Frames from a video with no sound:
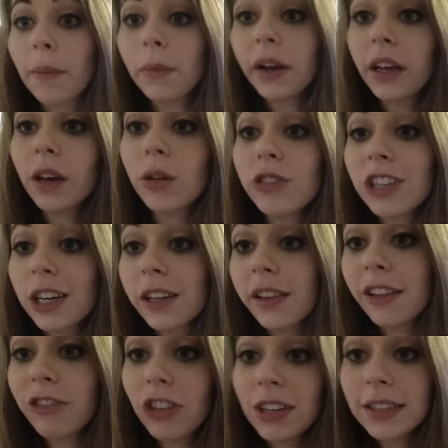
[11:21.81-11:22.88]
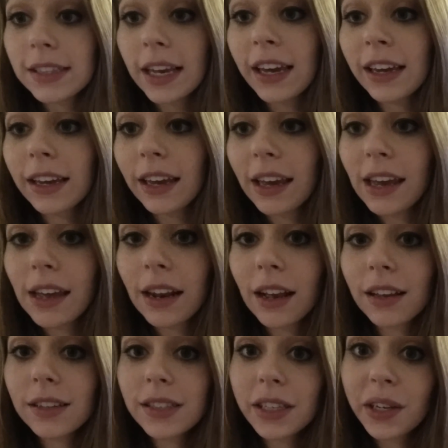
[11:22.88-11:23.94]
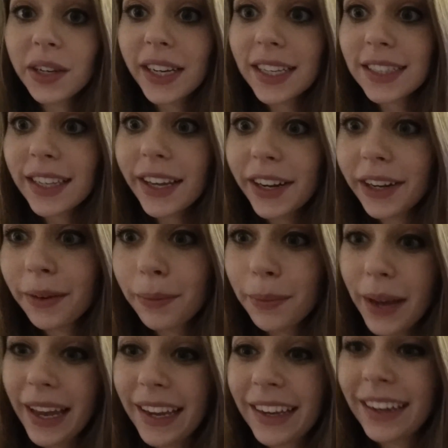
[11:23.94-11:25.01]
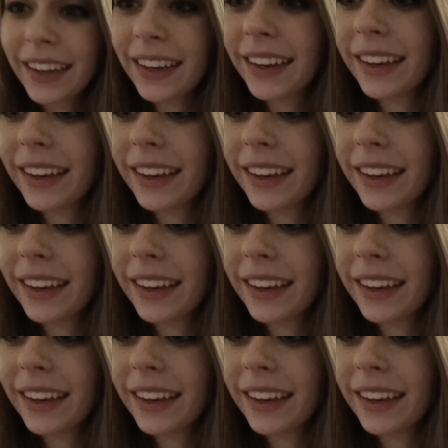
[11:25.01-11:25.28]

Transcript: I'm going to go check on that cheesecake, and I'll see you guys later. Bye.